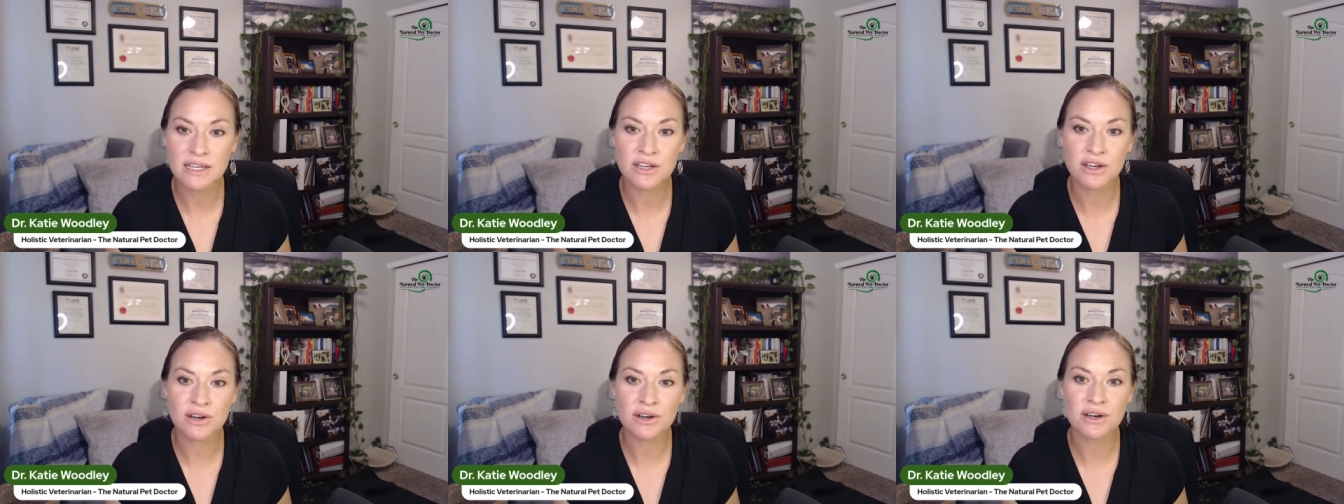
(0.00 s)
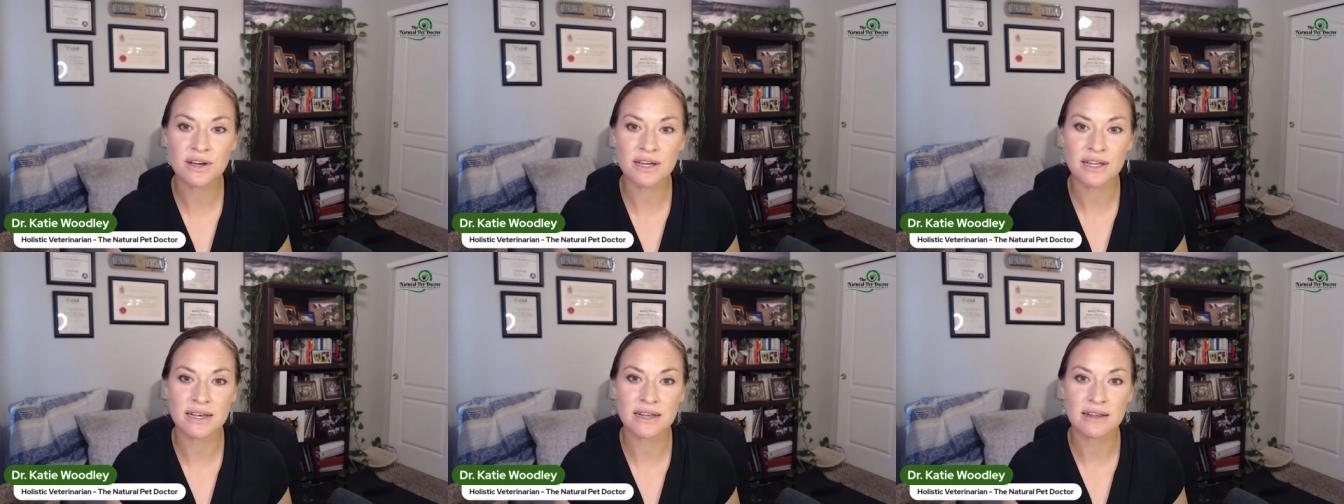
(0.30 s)

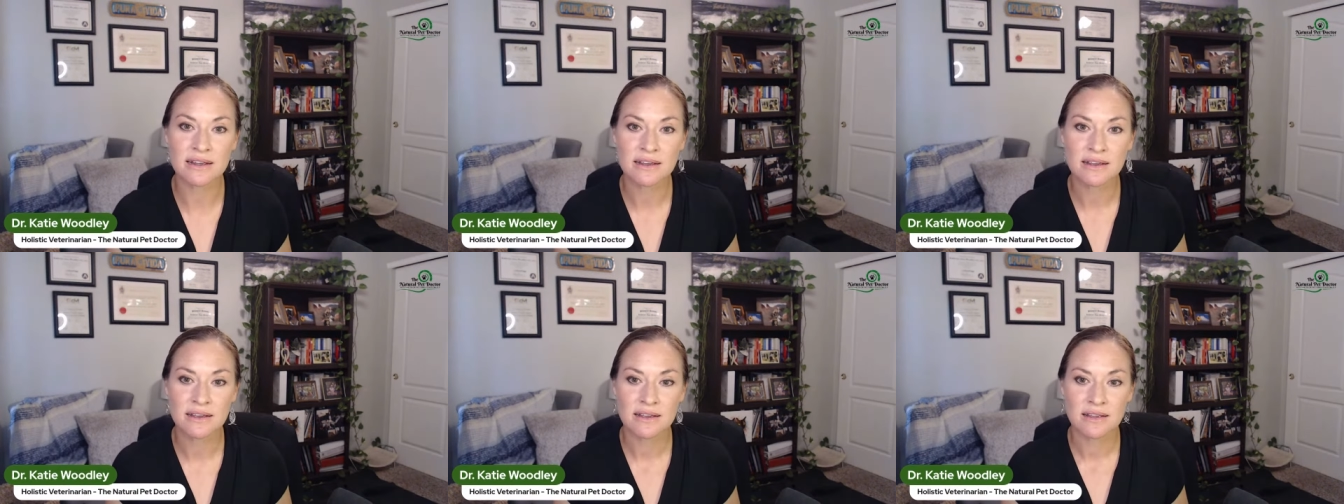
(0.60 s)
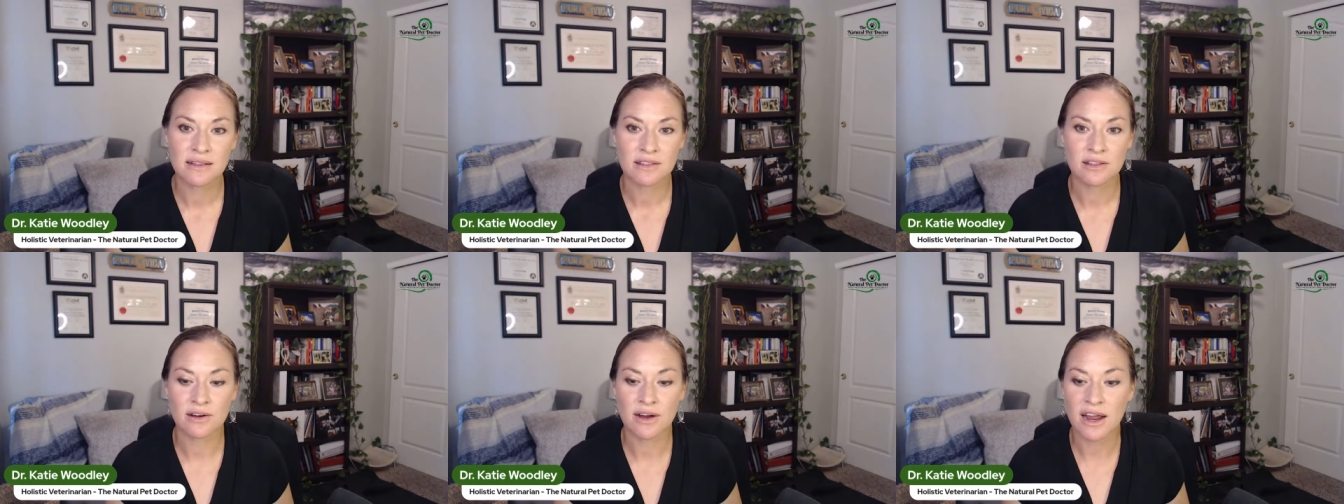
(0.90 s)
good,
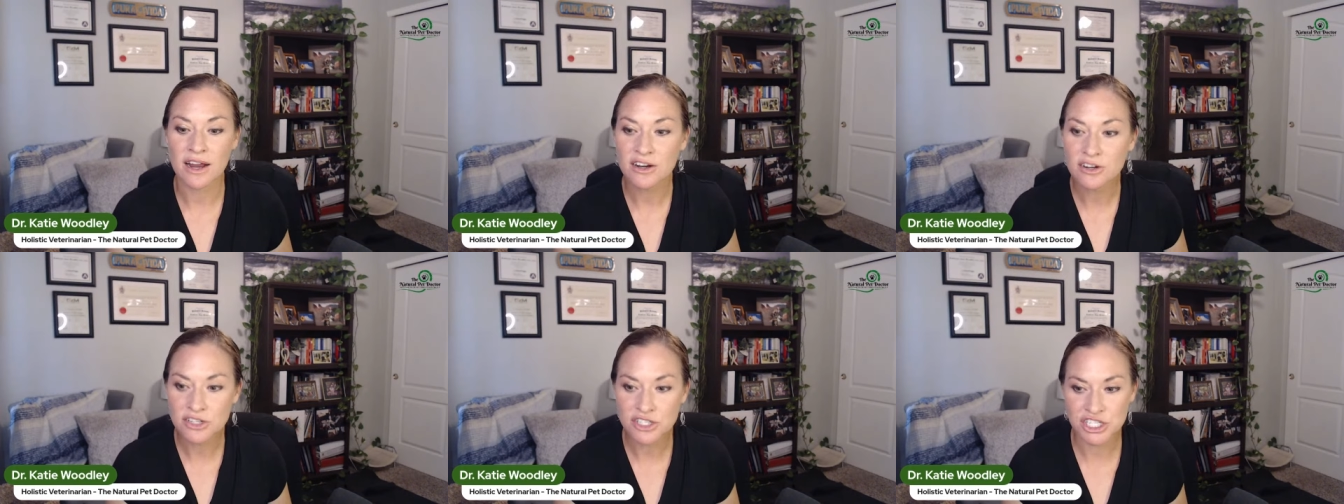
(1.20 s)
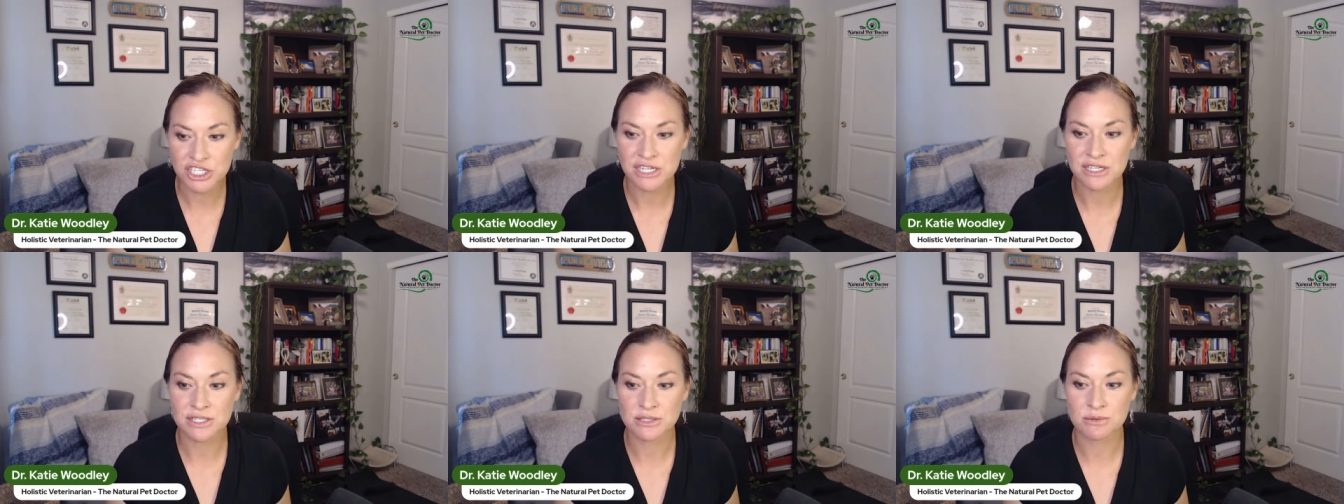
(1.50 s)
their
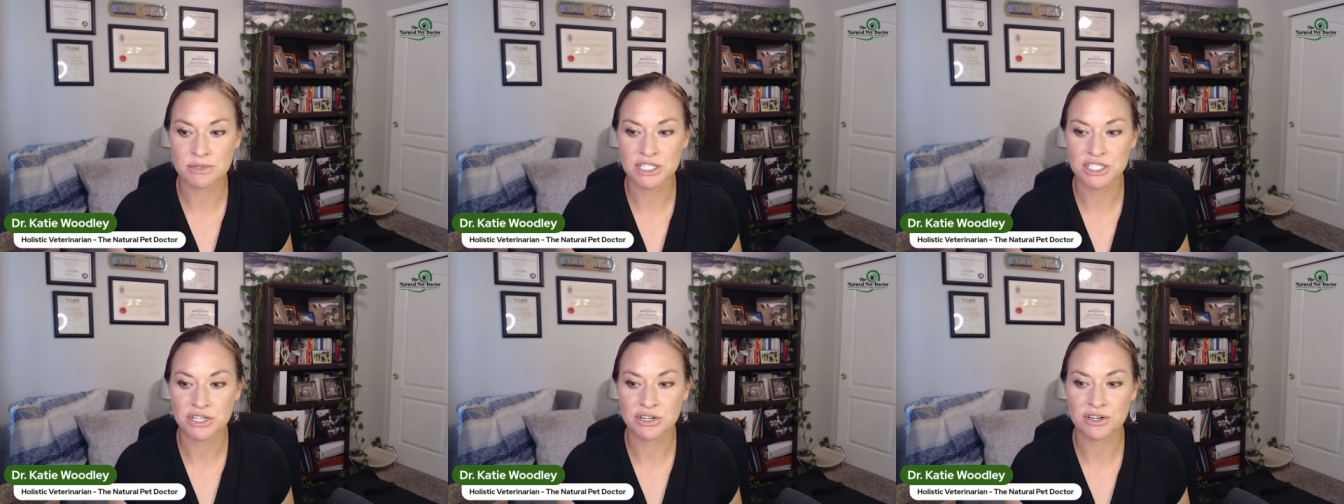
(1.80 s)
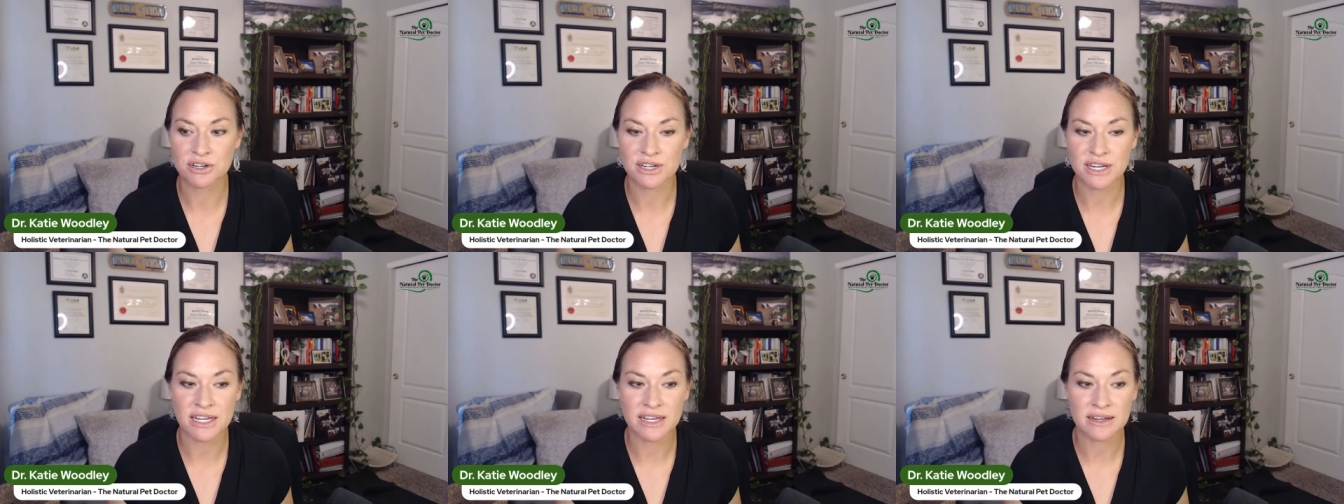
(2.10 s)
energy is
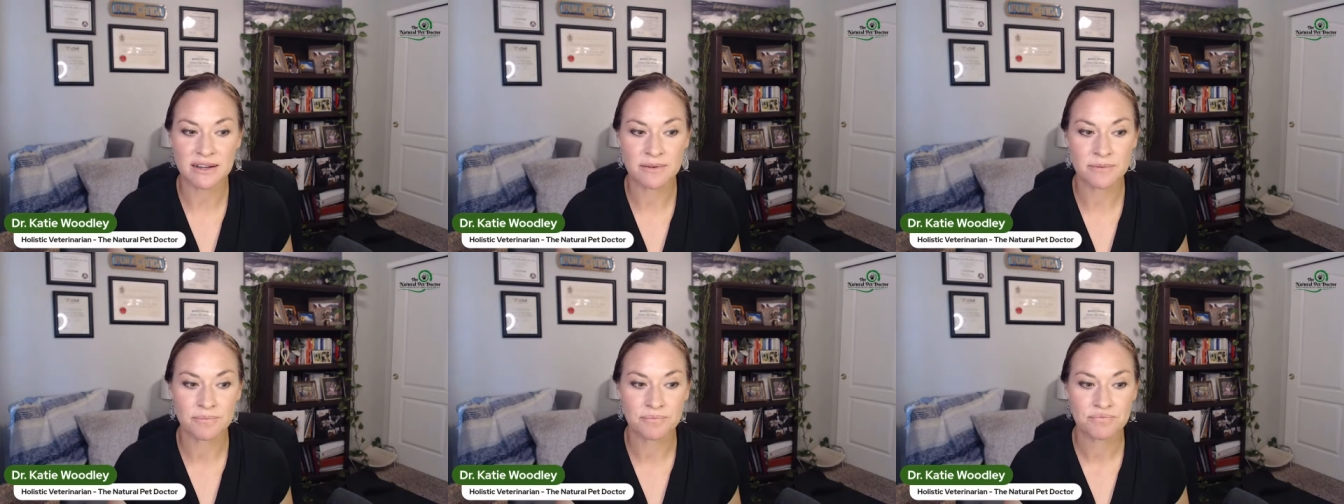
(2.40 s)
returning.